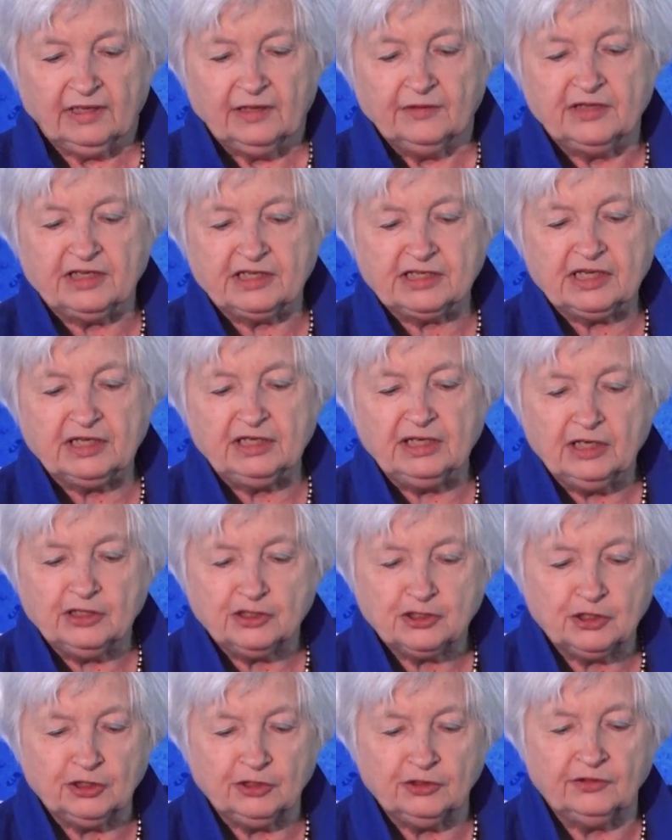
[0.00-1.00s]
This
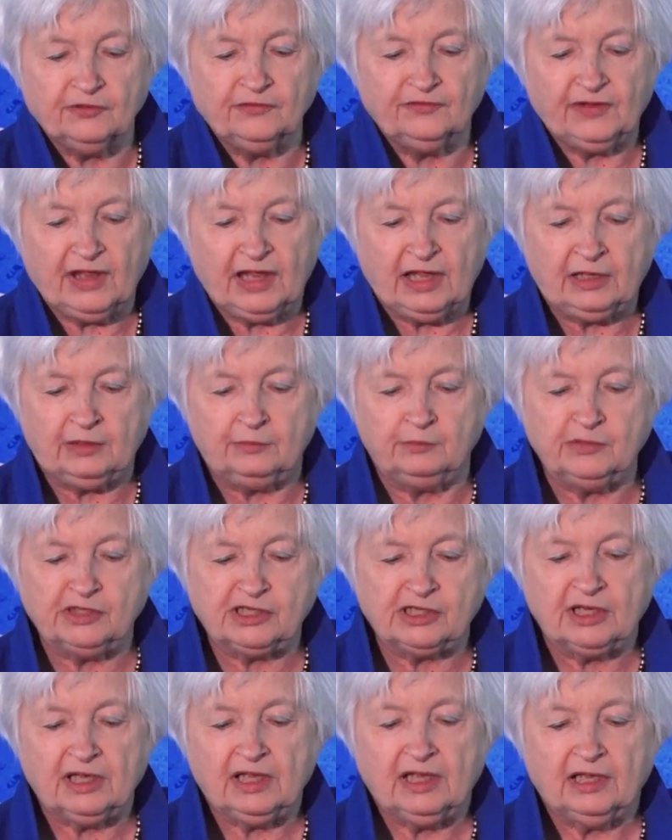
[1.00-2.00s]
initiative
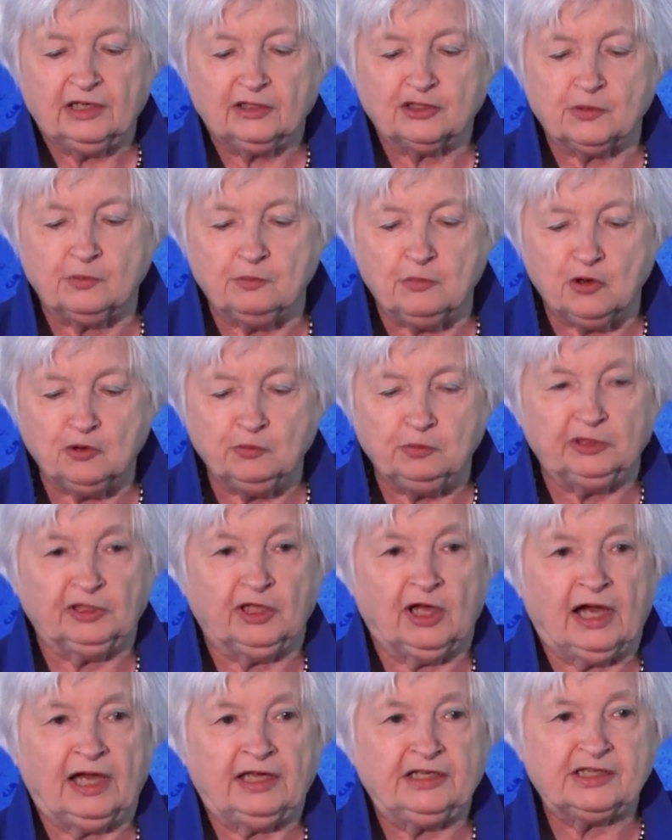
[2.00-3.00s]
aims to
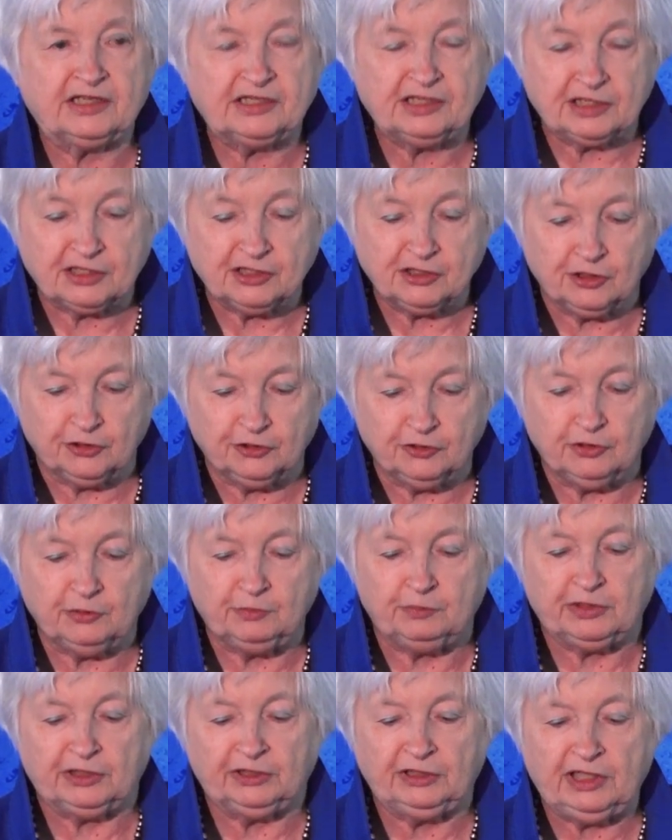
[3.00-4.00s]
mobilize $600
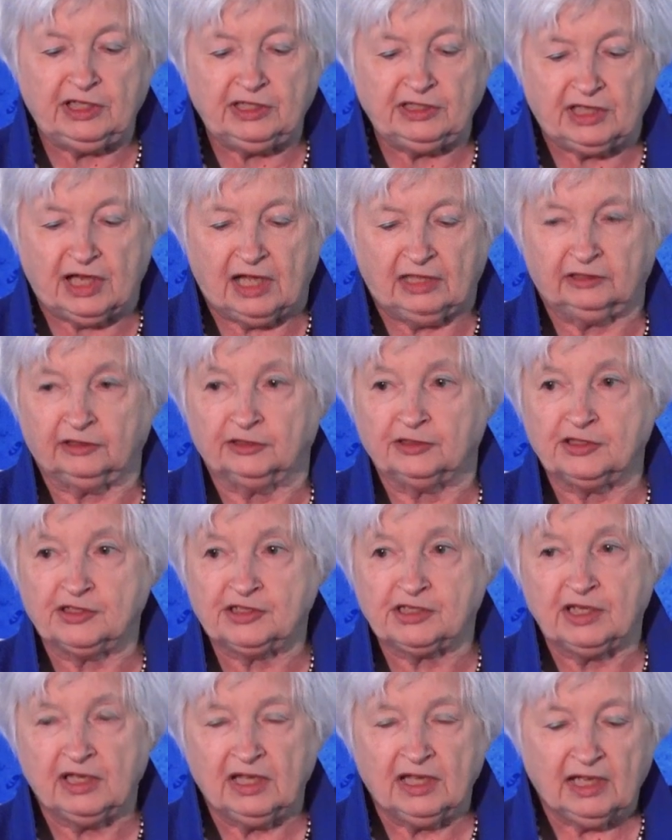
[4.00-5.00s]
billion
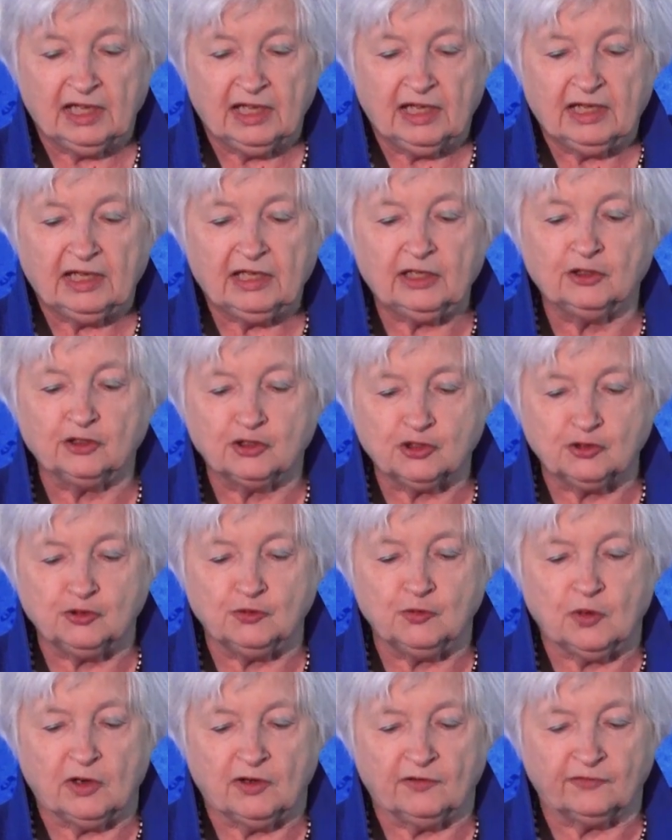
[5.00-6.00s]

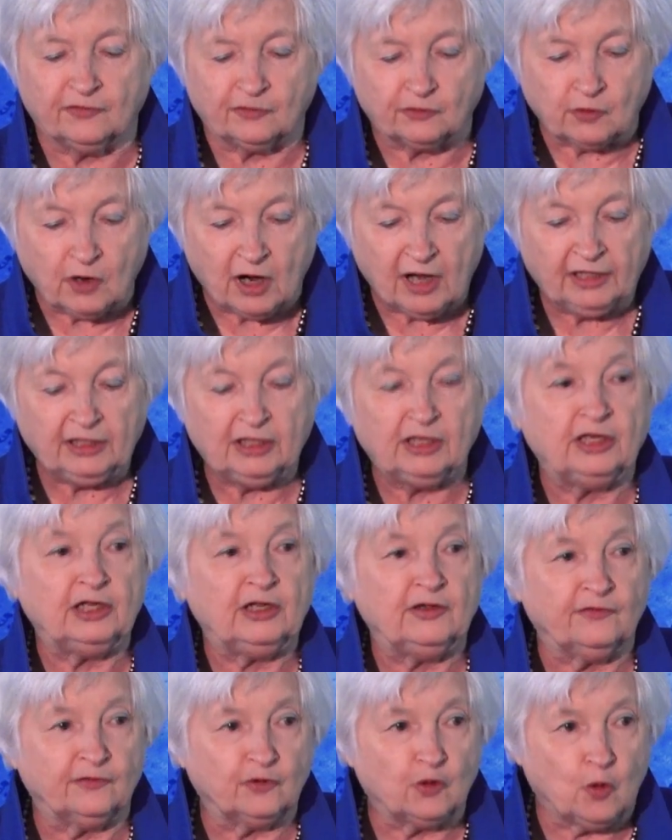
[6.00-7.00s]
into a variety
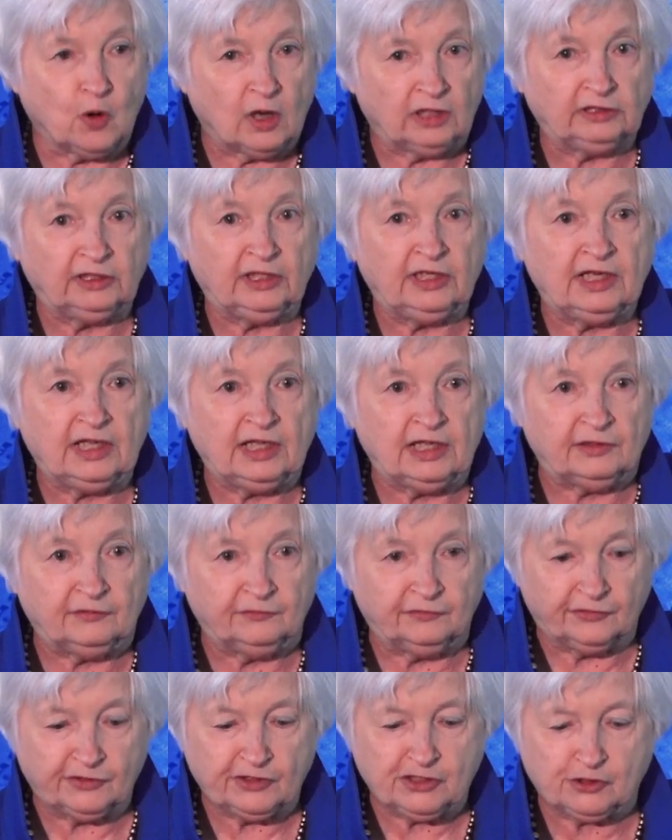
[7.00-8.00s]
of quality
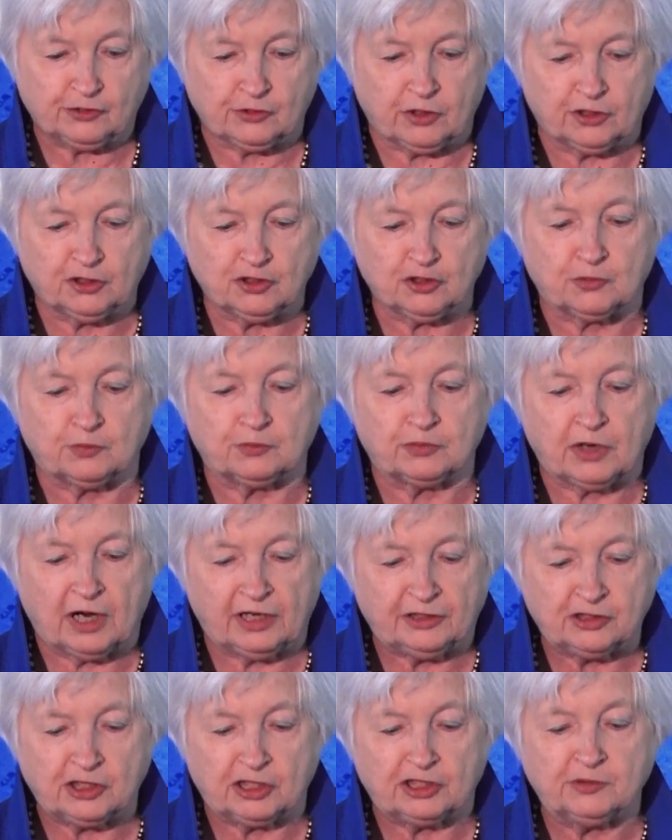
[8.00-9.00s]
infrastructure
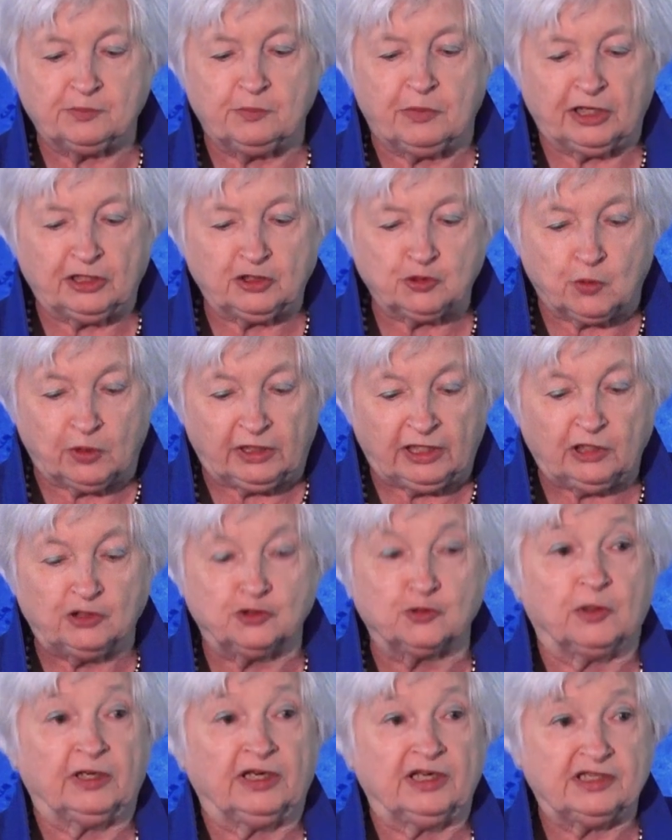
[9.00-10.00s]
projects by
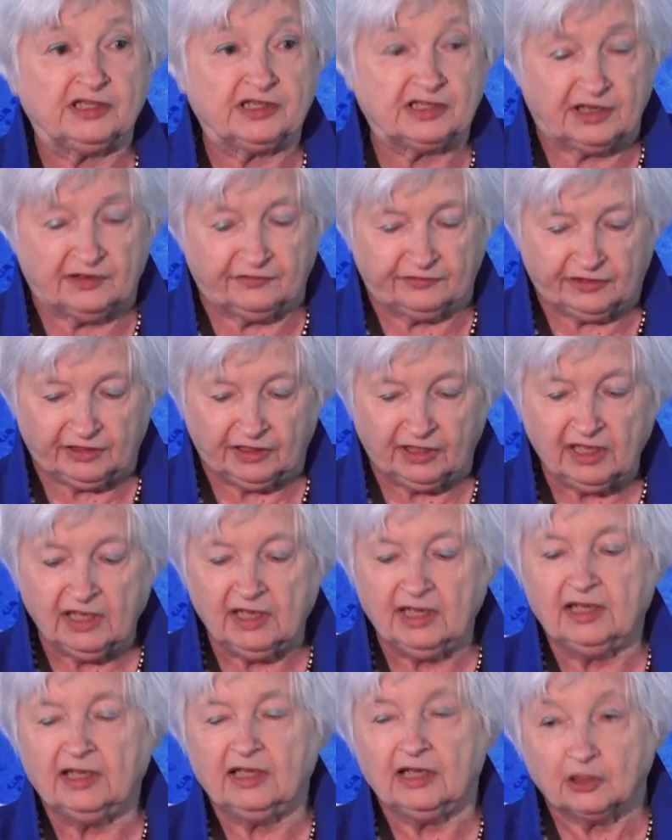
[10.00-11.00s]
2027,
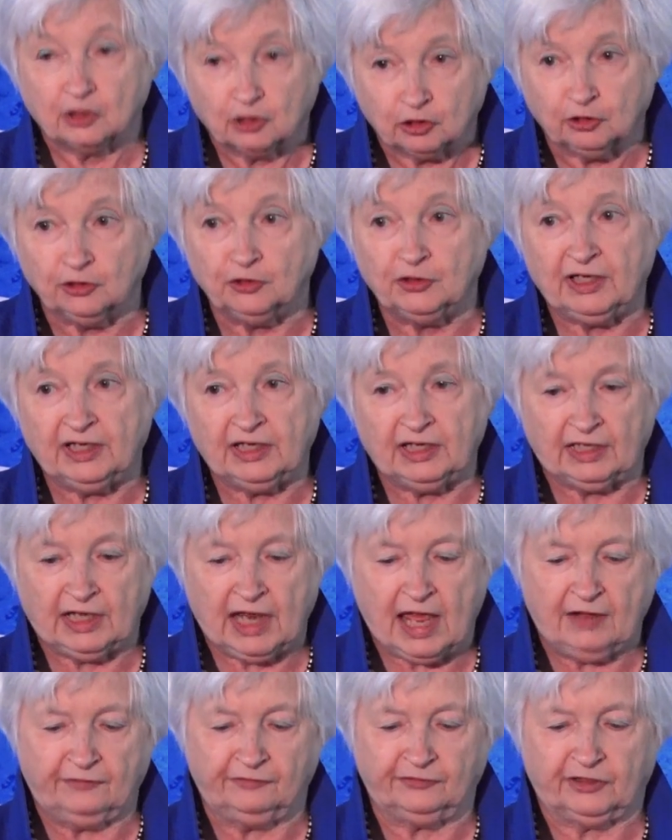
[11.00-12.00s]
including in
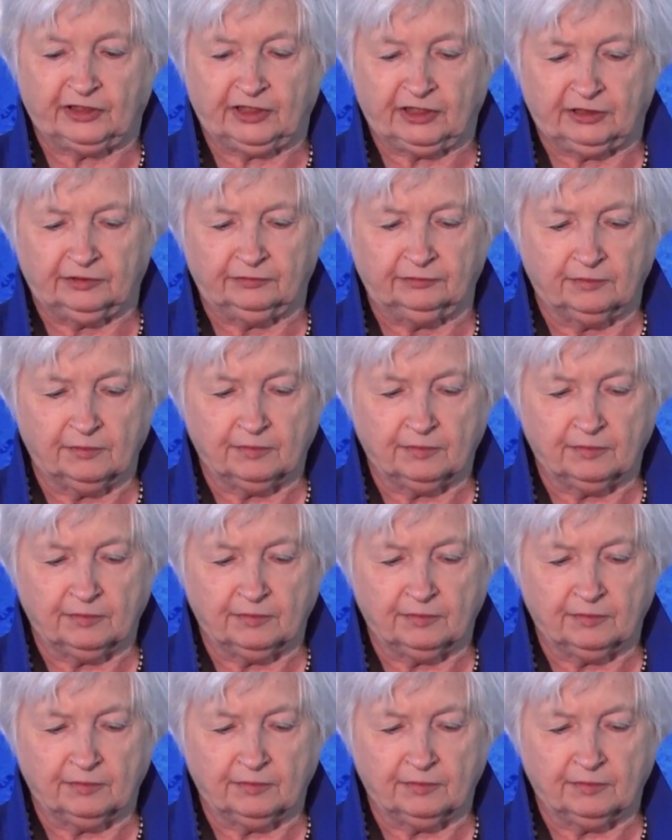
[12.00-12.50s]
Africa.